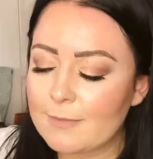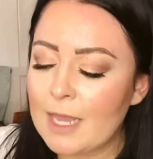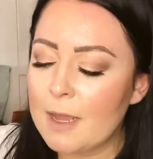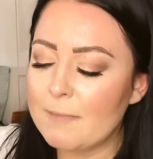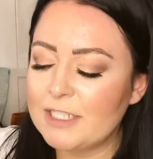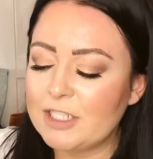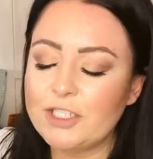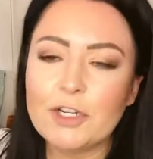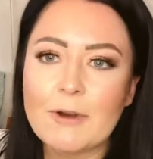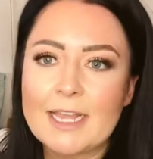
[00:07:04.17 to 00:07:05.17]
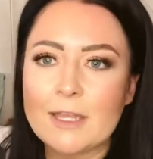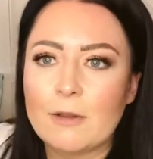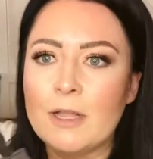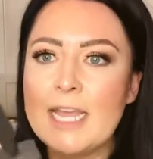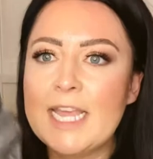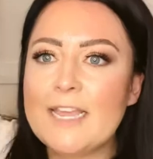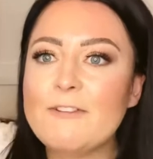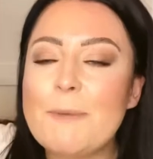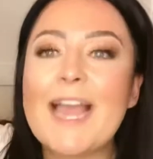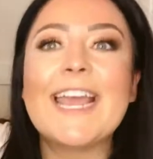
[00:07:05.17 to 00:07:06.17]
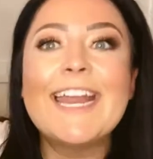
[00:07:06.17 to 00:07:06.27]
Um, but it's just a great little gift bag.